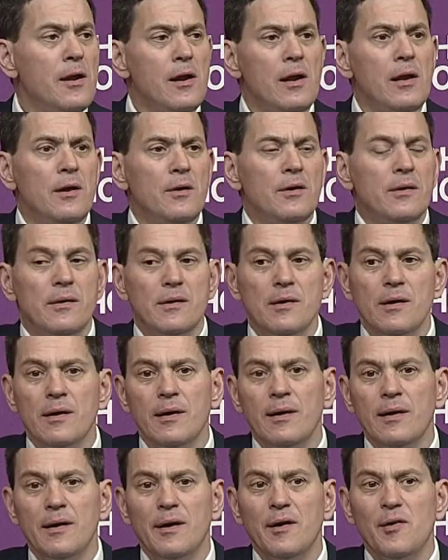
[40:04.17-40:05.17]
Uh, uh,
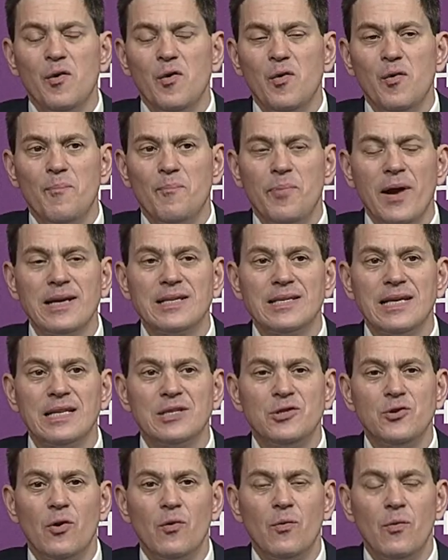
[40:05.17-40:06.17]
Brexit
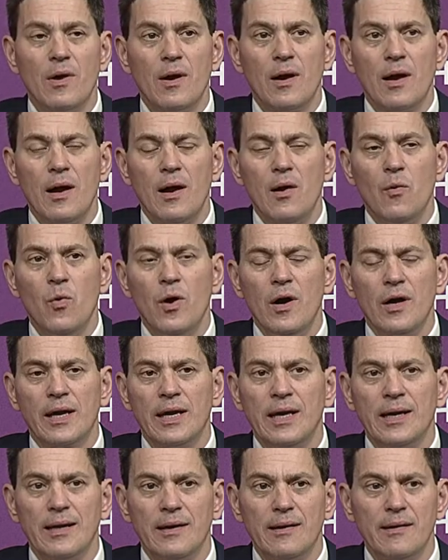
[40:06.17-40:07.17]
is not uh,
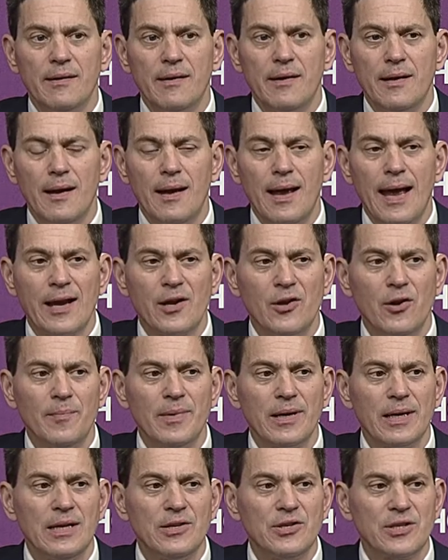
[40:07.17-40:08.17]
working
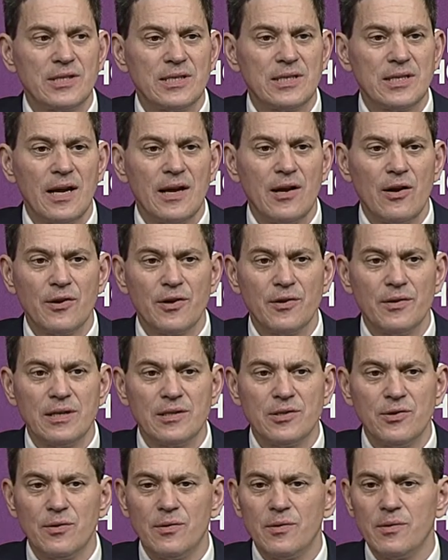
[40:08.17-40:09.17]
economically, just as I argued,
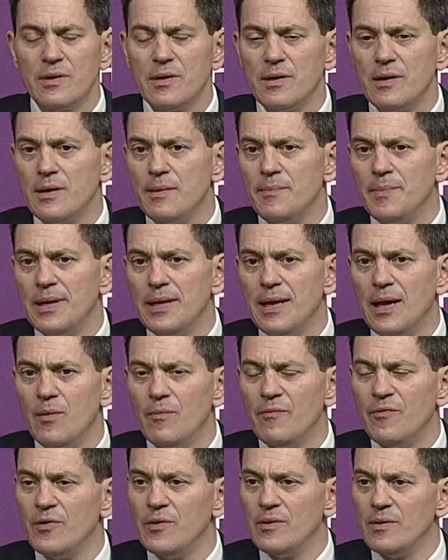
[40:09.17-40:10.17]
it's not being
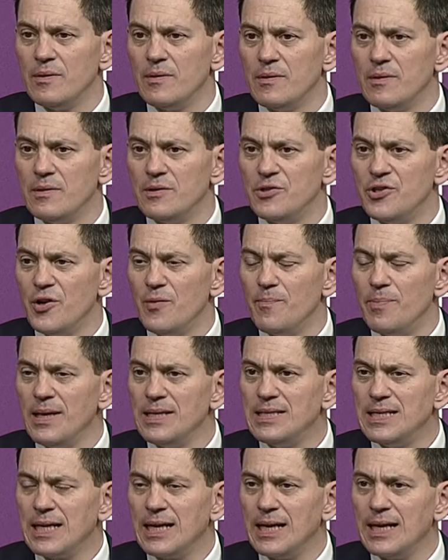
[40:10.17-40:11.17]
helpful
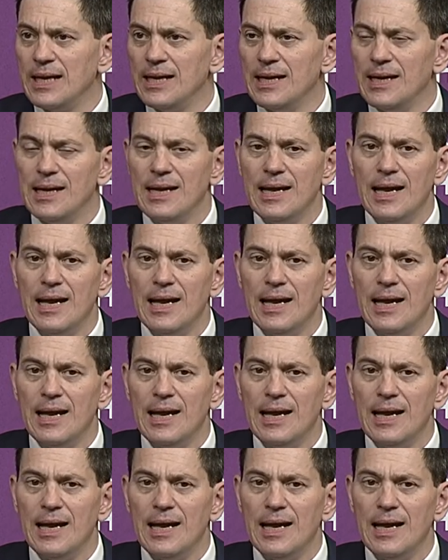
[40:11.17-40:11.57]
geopolitically.